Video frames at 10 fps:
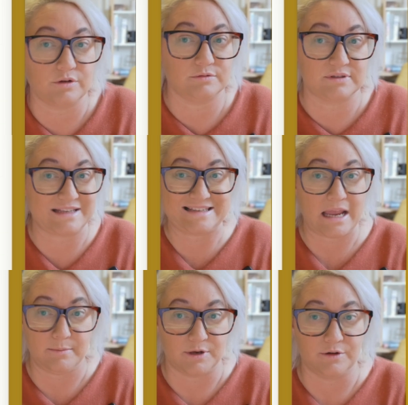on the
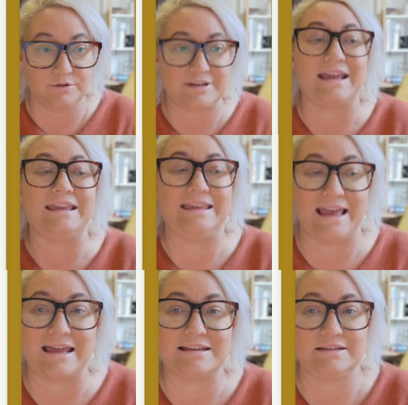same note and
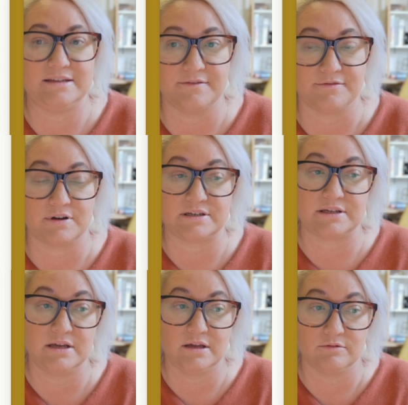get
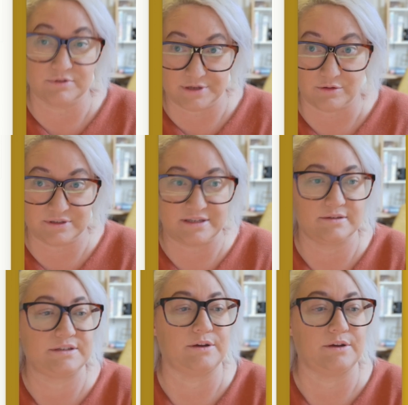different results.